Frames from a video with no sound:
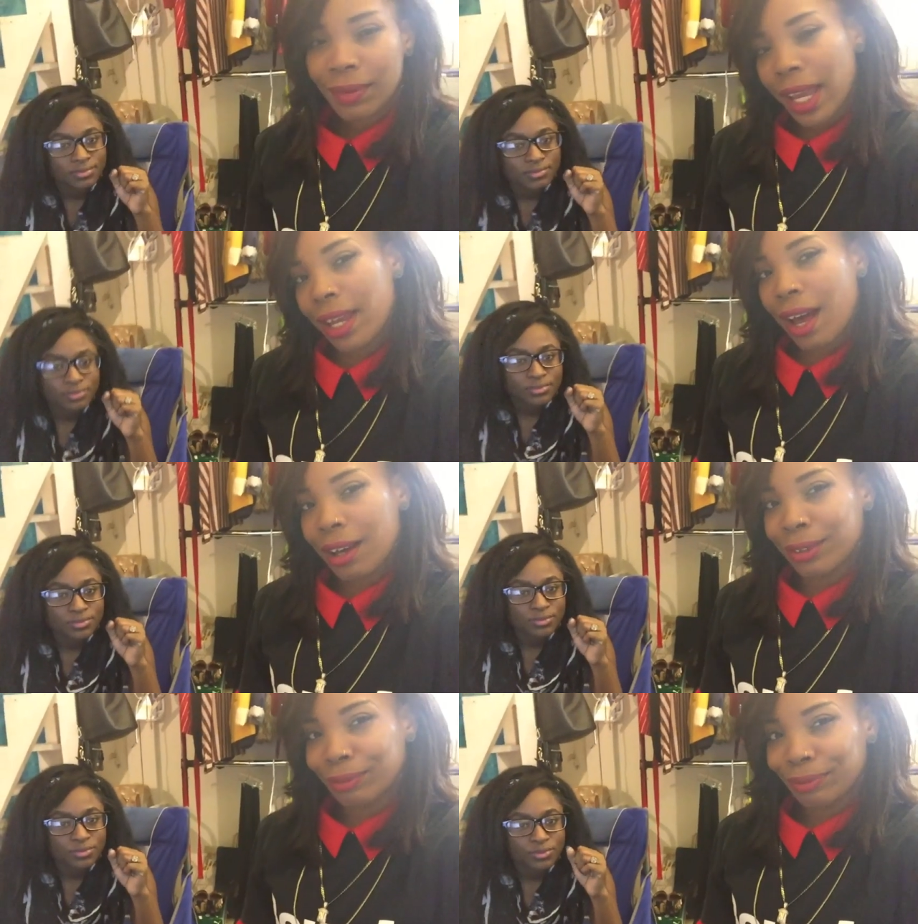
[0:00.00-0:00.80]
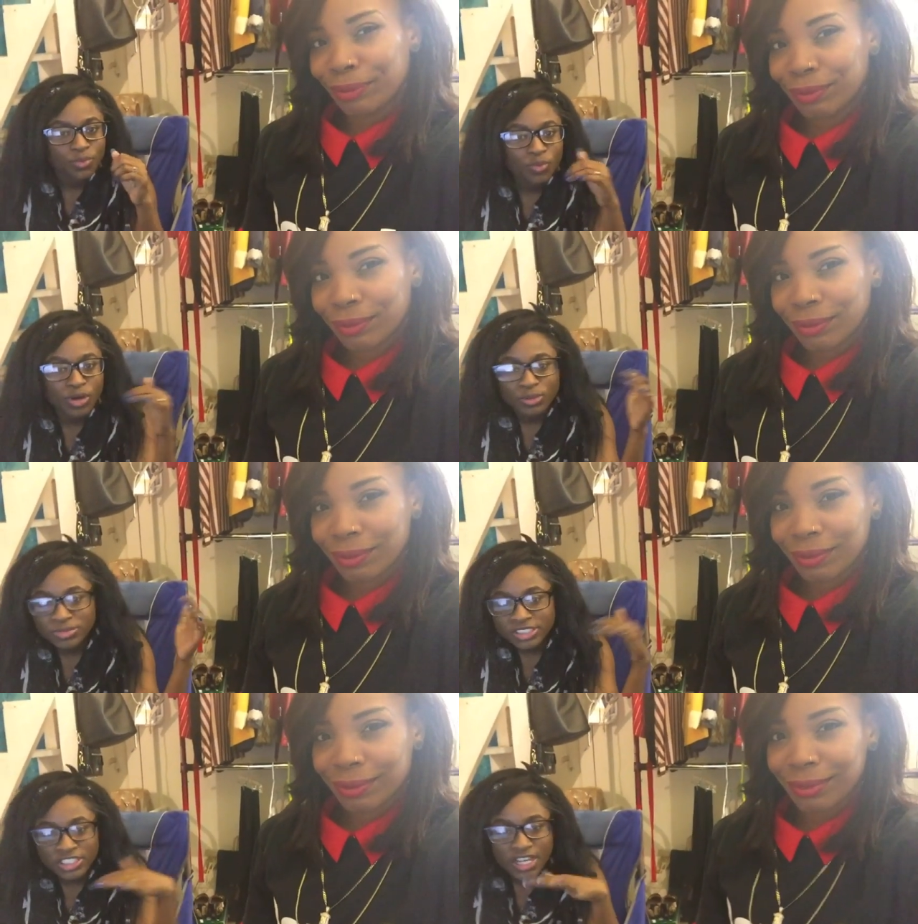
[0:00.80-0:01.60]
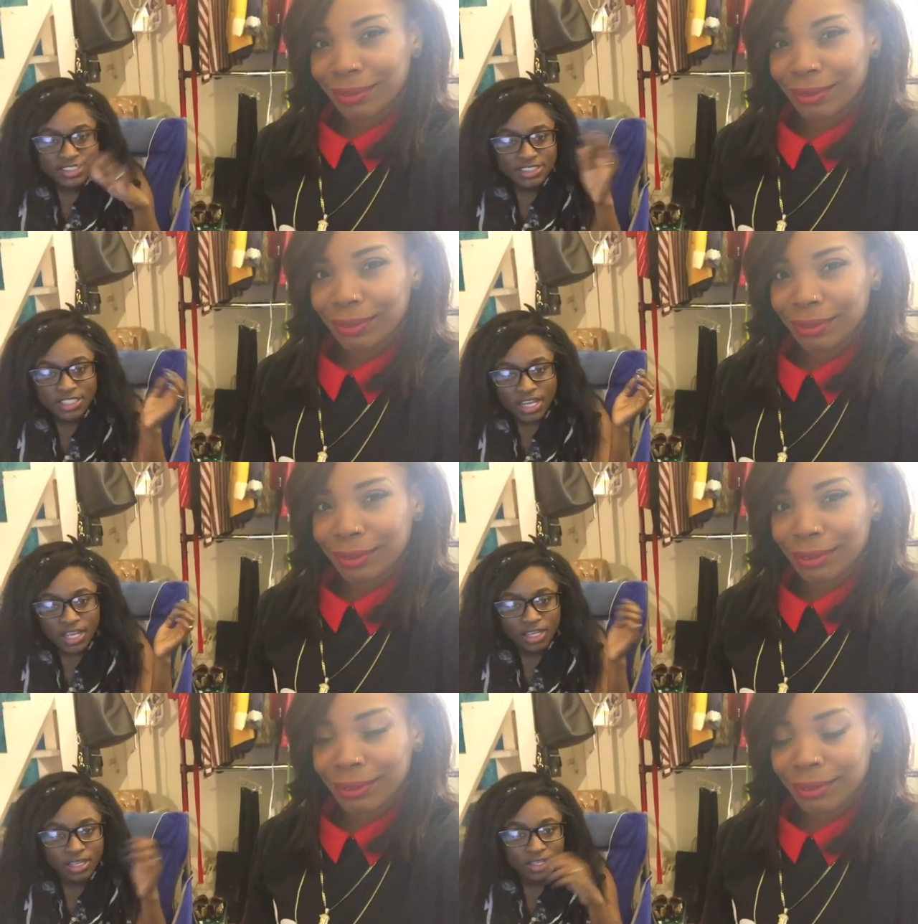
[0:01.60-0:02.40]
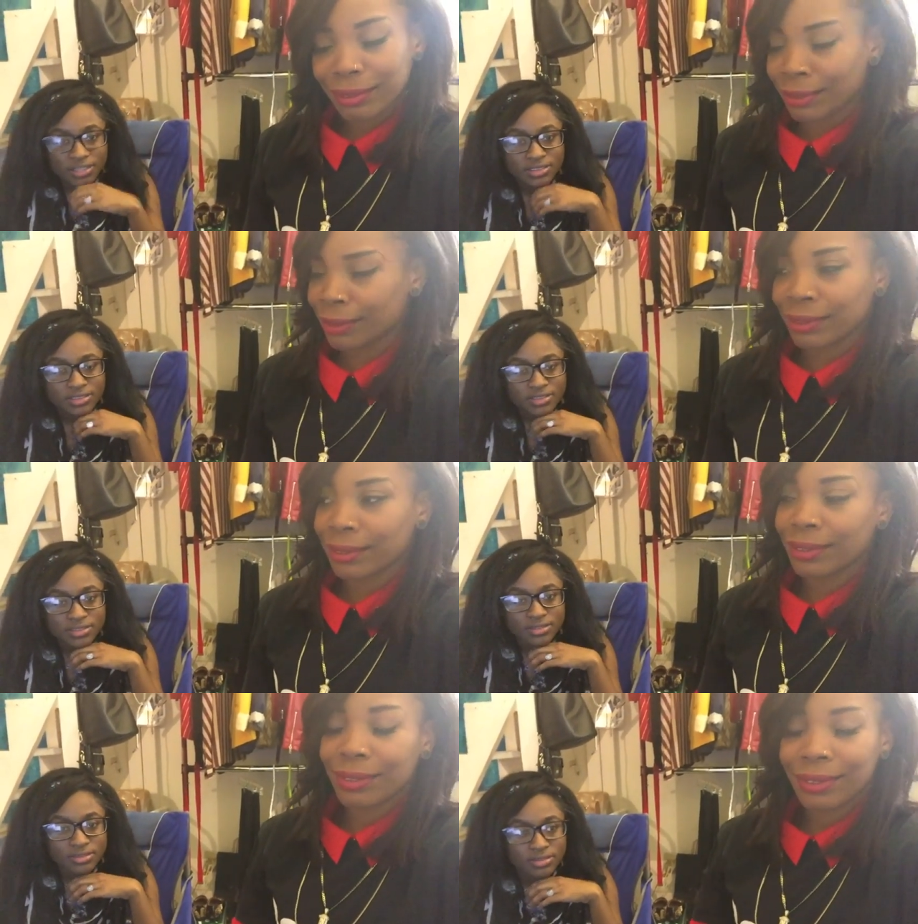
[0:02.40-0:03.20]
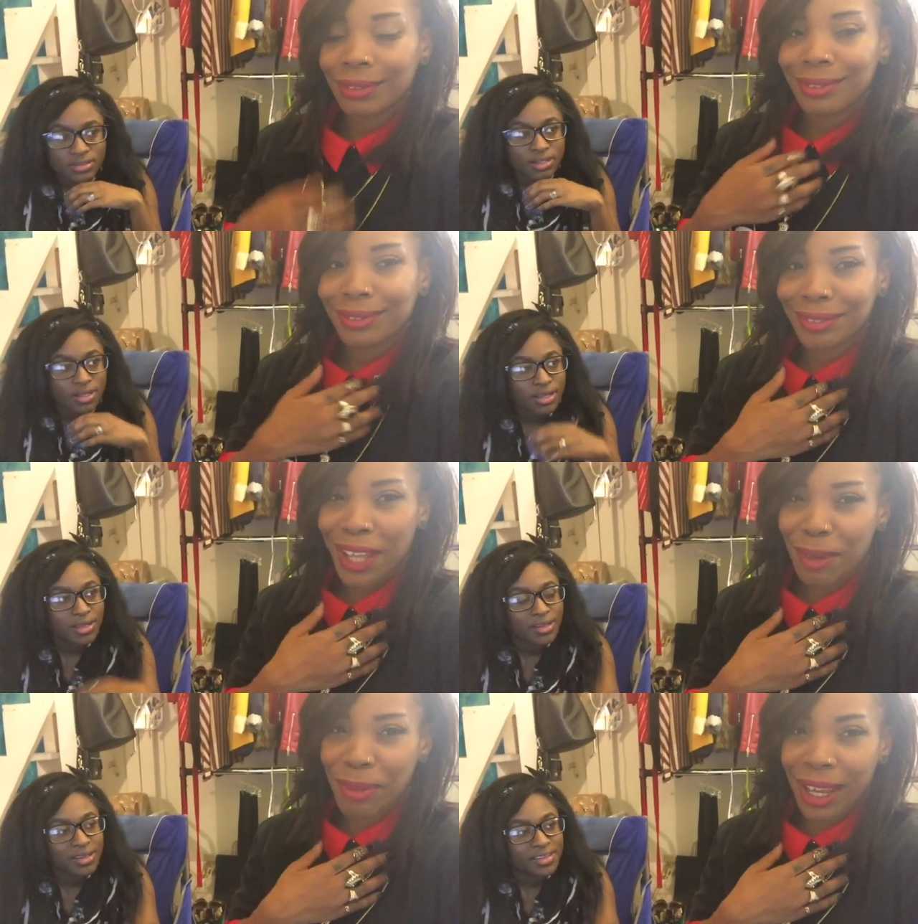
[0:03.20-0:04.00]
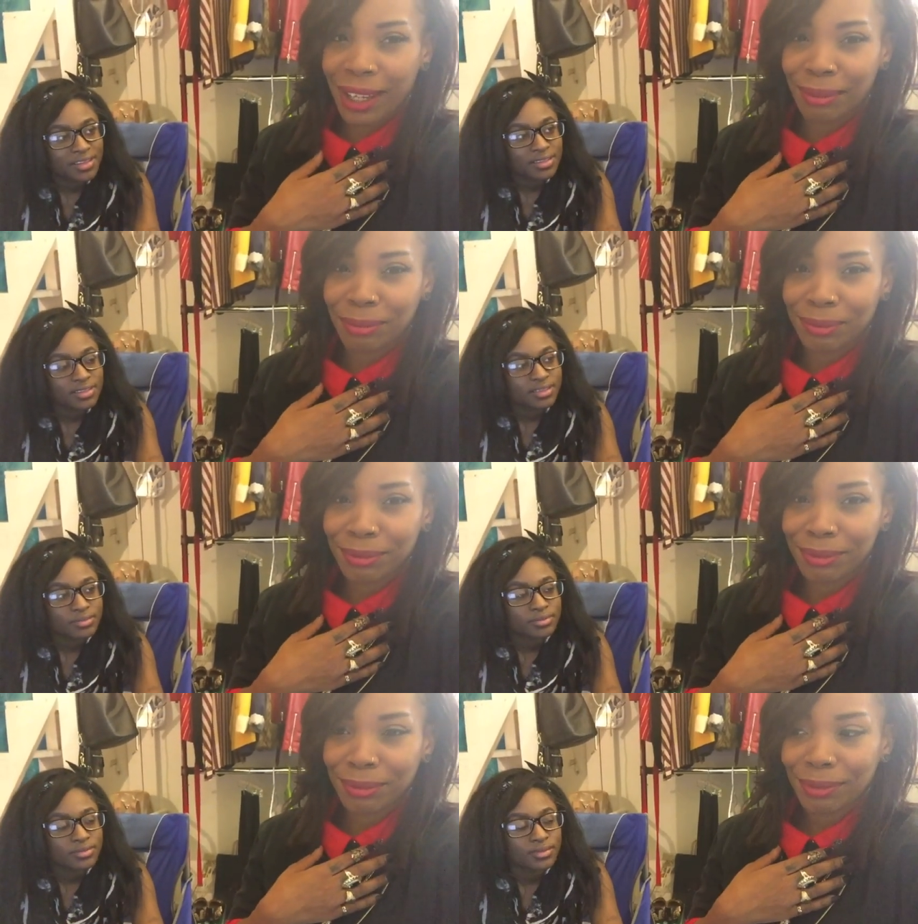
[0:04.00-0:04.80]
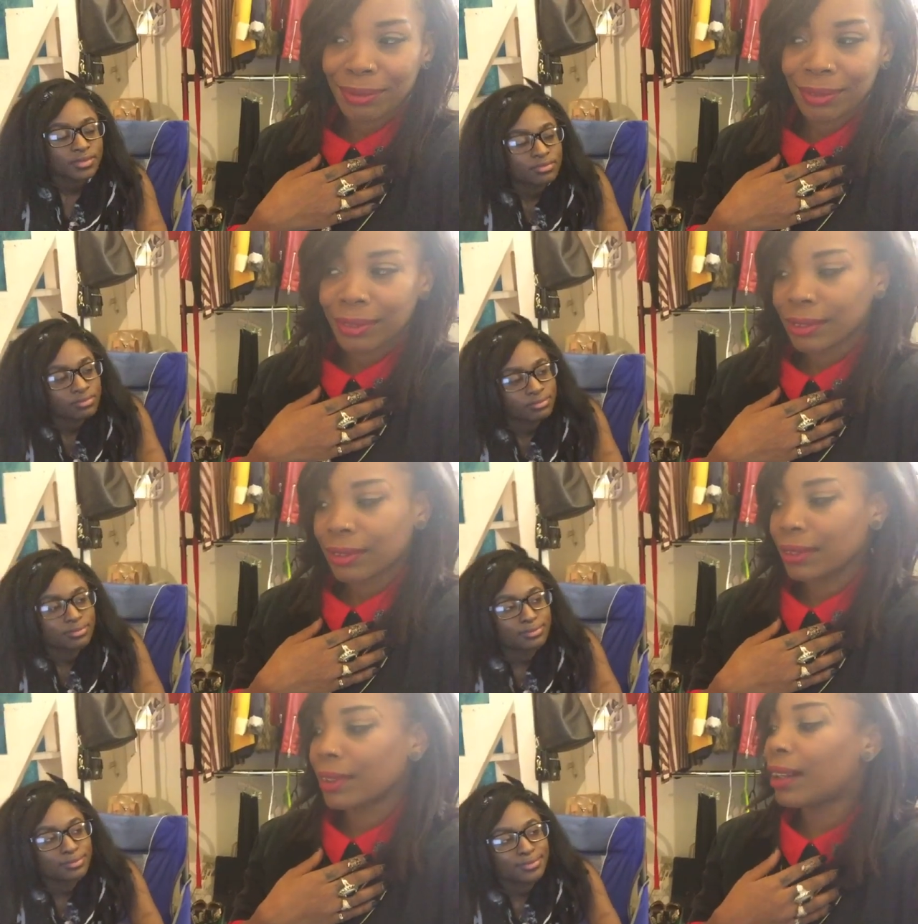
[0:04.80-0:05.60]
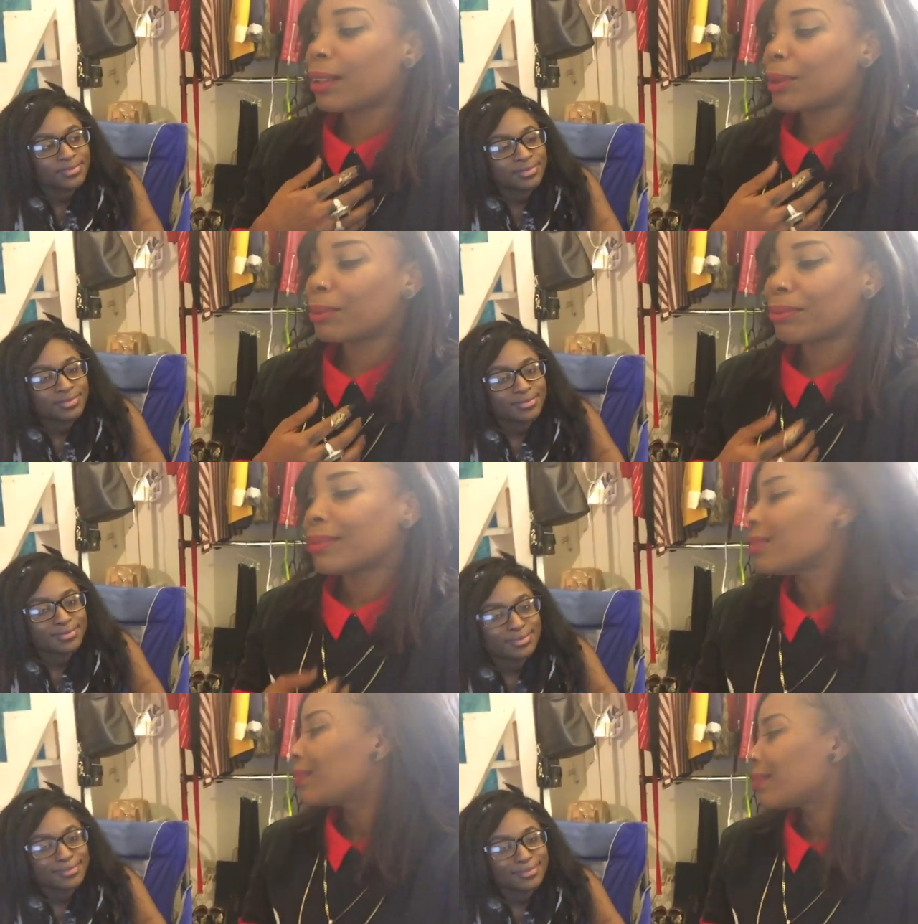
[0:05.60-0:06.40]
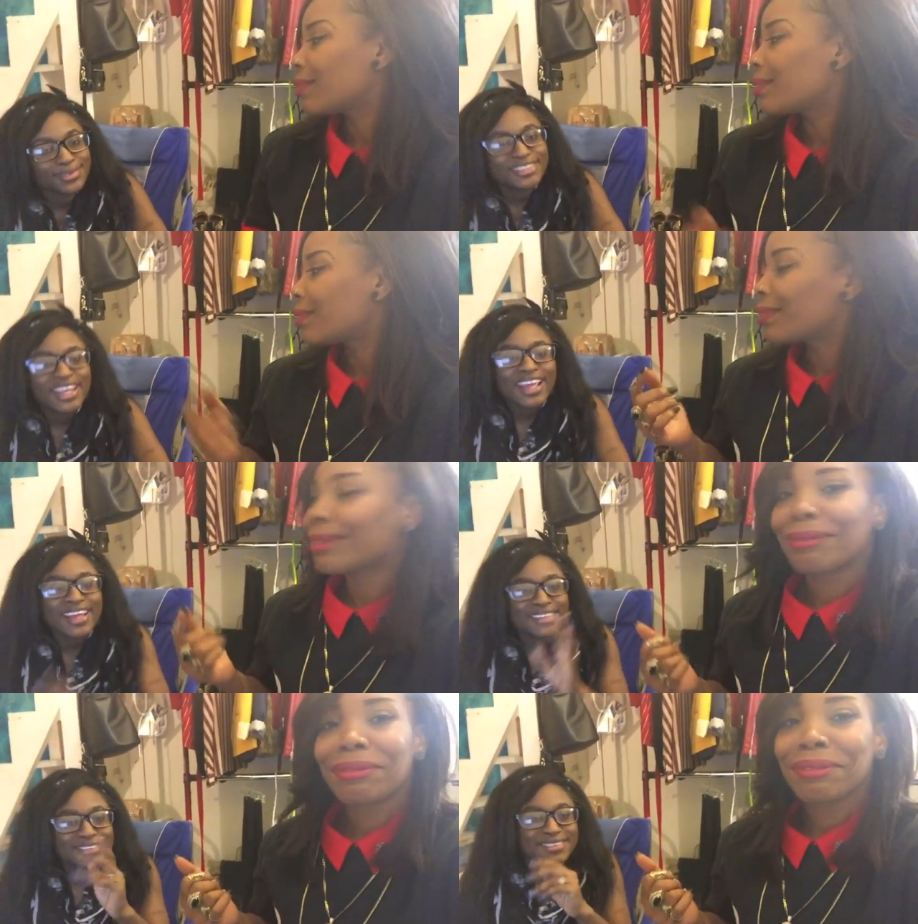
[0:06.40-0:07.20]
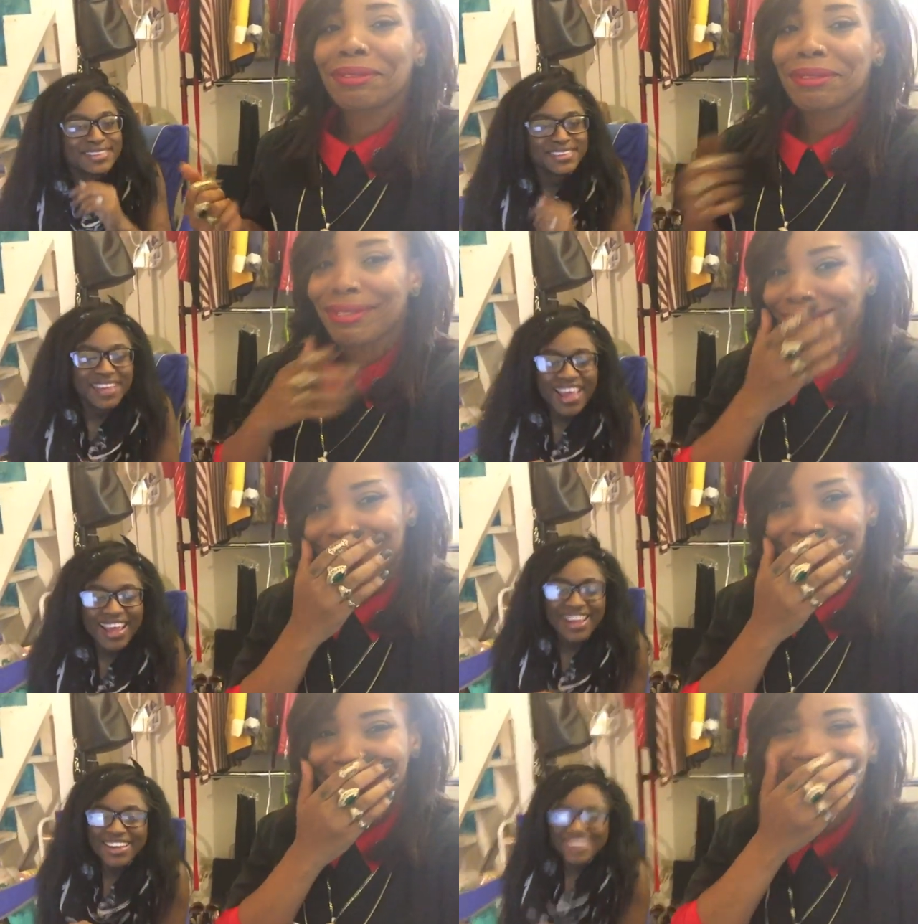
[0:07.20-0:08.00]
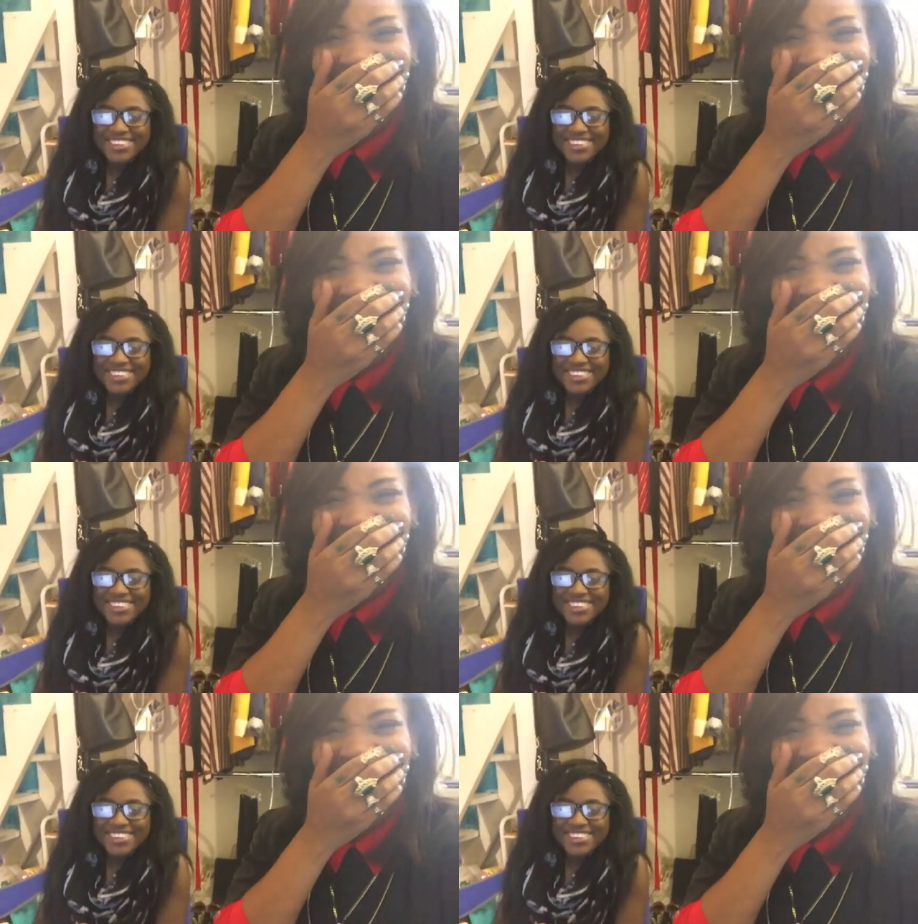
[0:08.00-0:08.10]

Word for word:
Speaker 1: Hey y'all. Welcome to Jaz N' Nae. I'm Nae. Oh. Jazz. Hey.